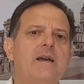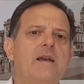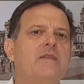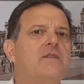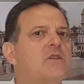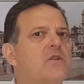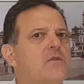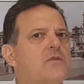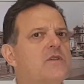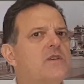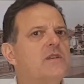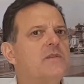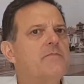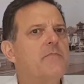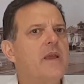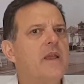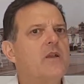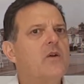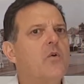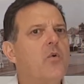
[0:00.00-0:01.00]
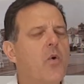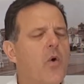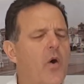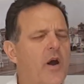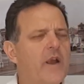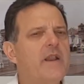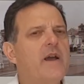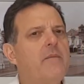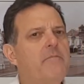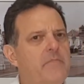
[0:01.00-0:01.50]
It's good to spend
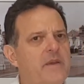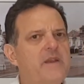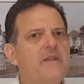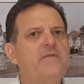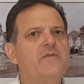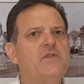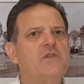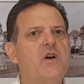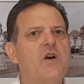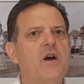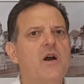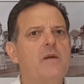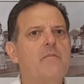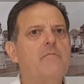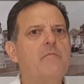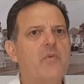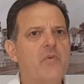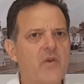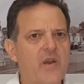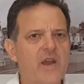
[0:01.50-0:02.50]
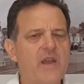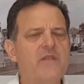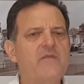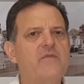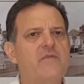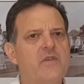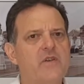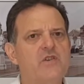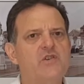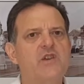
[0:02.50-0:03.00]
quite a bit of time
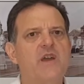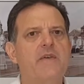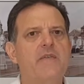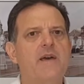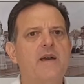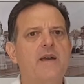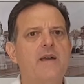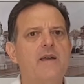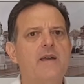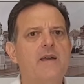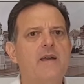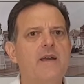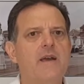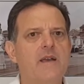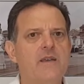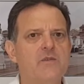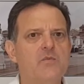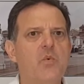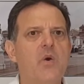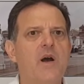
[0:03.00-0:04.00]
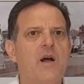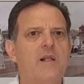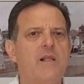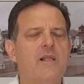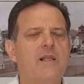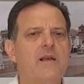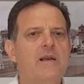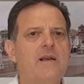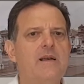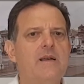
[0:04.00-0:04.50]
praying for each other as well.
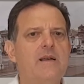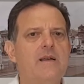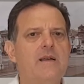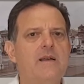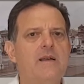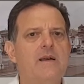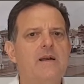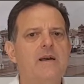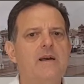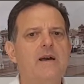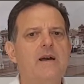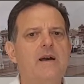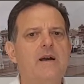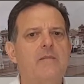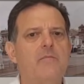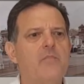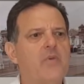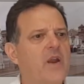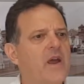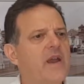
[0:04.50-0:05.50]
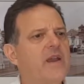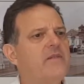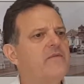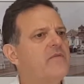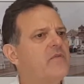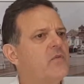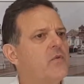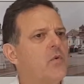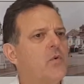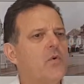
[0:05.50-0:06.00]
Praying
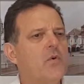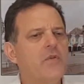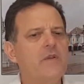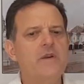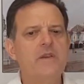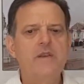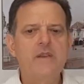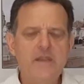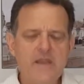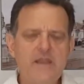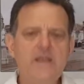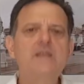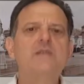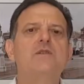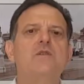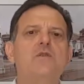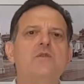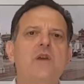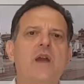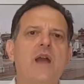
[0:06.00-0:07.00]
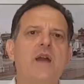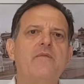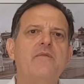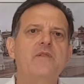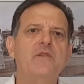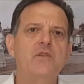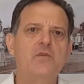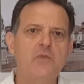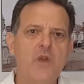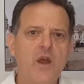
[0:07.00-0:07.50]
for all the needs that you have
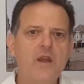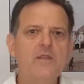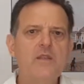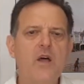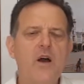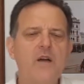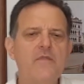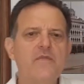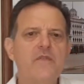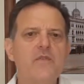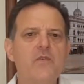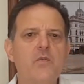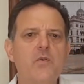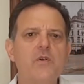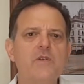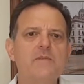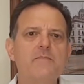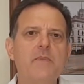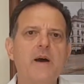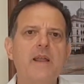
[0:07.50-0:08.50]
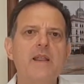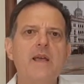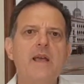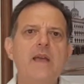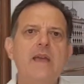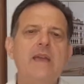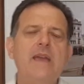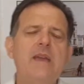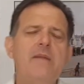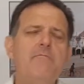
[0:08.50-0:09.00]
in your own life, of course, but
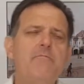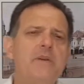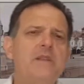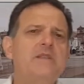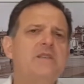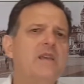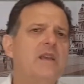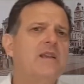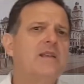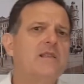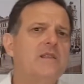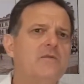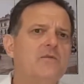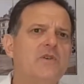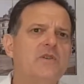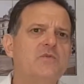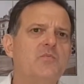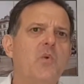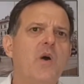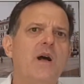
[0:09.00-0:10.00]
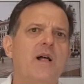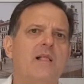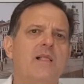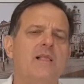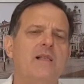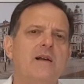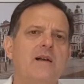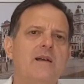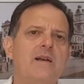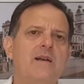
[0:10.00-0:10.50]
in particular as well.